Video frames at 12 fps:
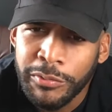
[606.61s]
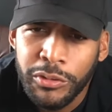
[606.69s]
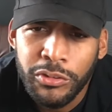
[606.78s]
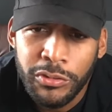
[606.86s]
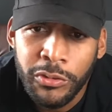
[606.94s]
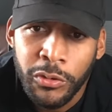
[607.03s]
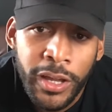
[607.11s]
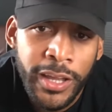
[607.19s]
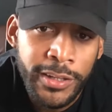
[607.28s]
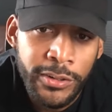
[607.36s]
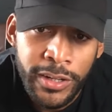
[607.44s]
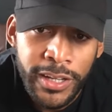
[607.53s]
It's just
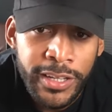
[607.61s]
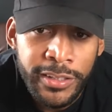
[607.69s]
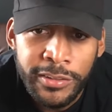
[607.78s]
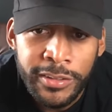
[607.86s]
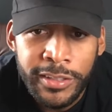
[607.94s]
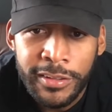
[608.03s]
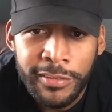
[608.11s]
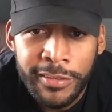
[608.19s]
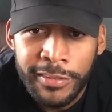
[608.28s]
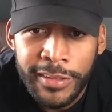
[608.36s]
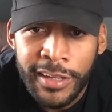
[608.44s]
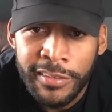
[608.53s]
grind, get the
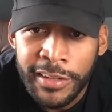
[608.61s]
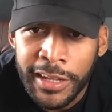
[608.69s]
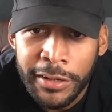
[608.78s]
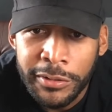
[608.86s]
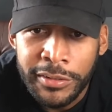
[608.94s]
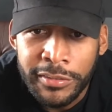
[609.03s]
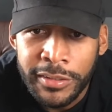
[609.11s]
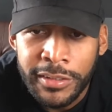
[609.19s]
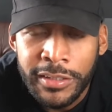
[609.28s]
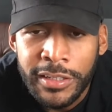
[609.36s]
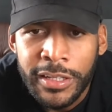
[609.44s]
10,000 hours, and